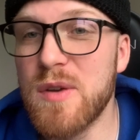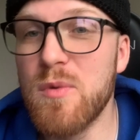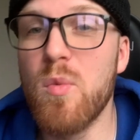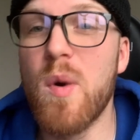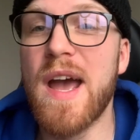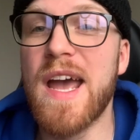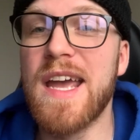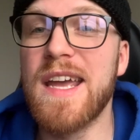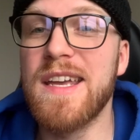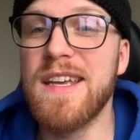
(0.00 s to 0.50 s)

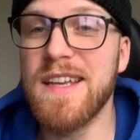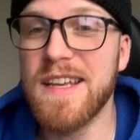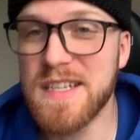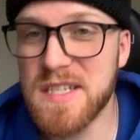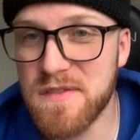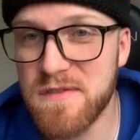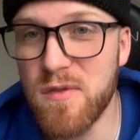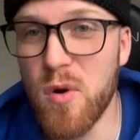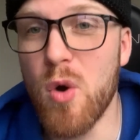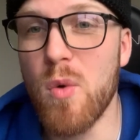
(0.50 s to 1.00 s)
way is
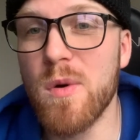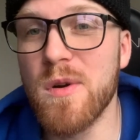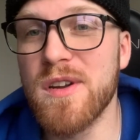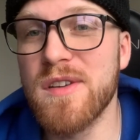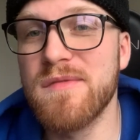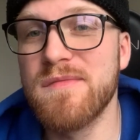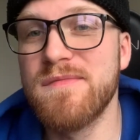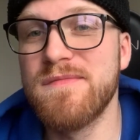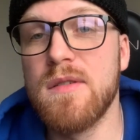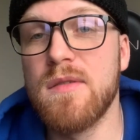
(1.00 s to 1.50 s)
forward.
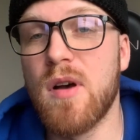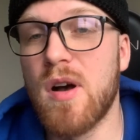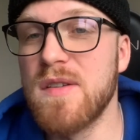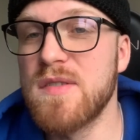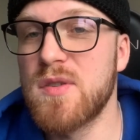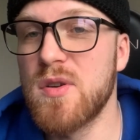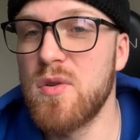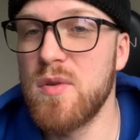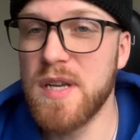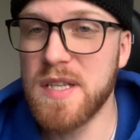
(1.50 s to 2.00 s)

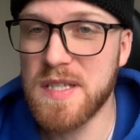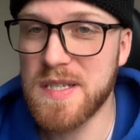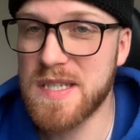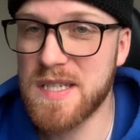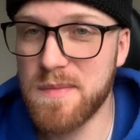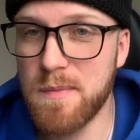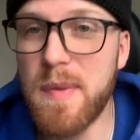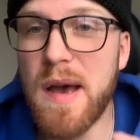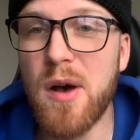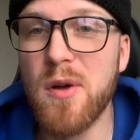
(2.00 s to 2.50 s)
Also, it's
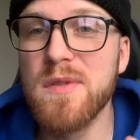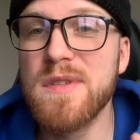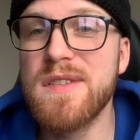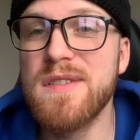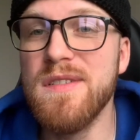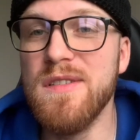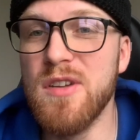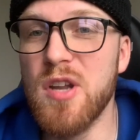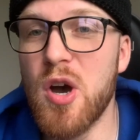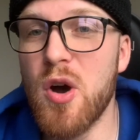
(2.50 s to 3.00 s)
spelt
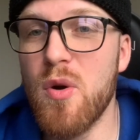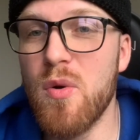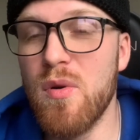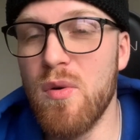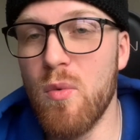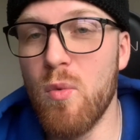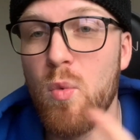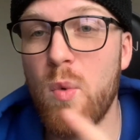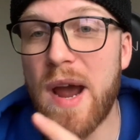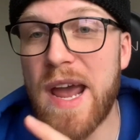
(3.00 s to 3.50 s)
No
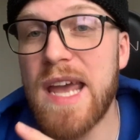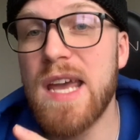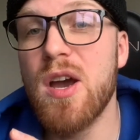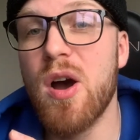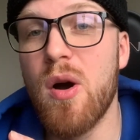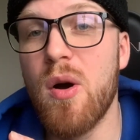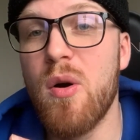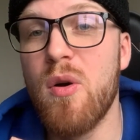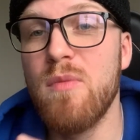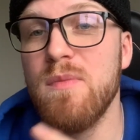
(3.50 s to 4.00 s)
Wey
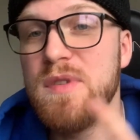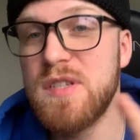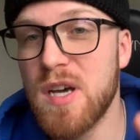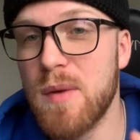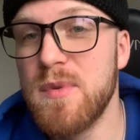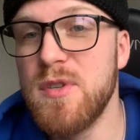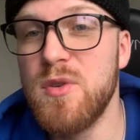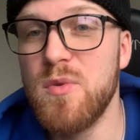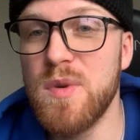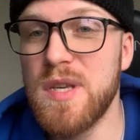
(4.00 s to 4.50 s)
Home,
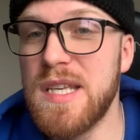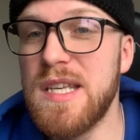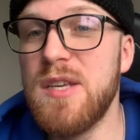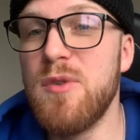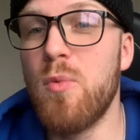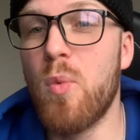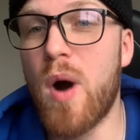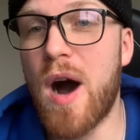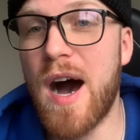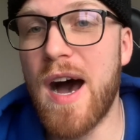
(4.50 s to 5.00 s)

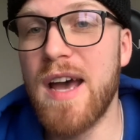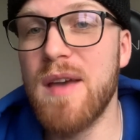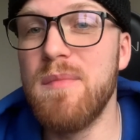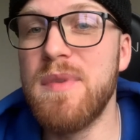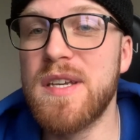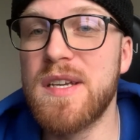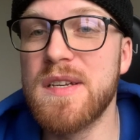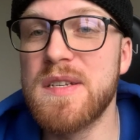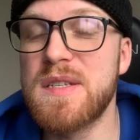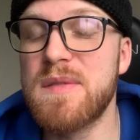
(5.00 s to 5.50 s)
W-E-Y,
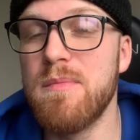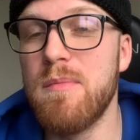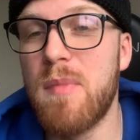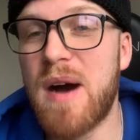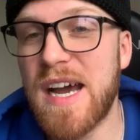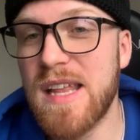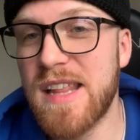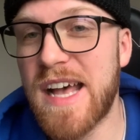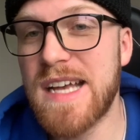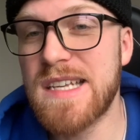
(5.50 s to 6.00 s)
because
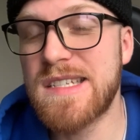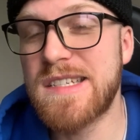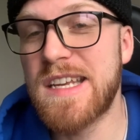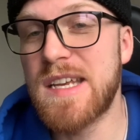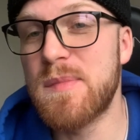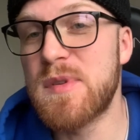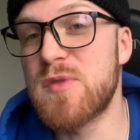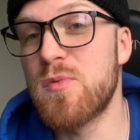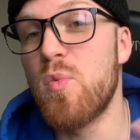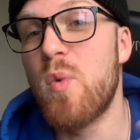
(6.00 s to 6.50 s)
my last
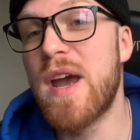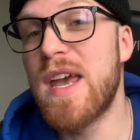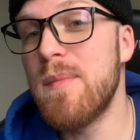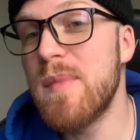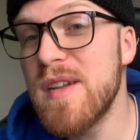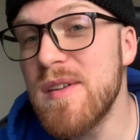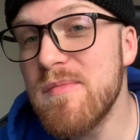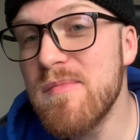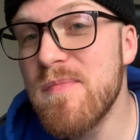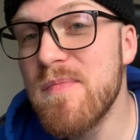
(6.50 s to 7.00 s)
name is
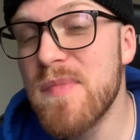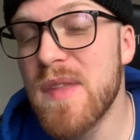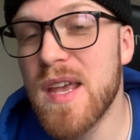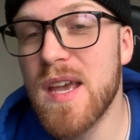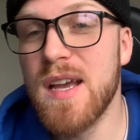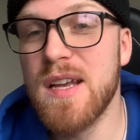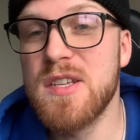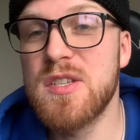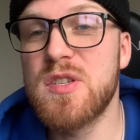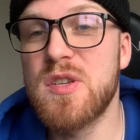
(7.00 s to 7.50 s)
Weyman.
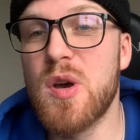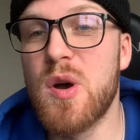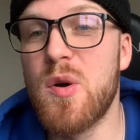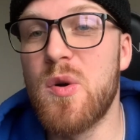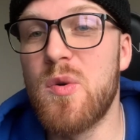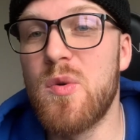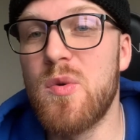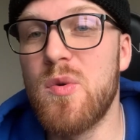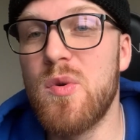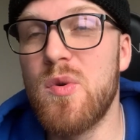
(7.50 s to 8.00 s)

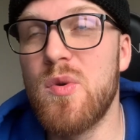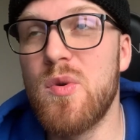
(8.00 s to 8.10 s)
So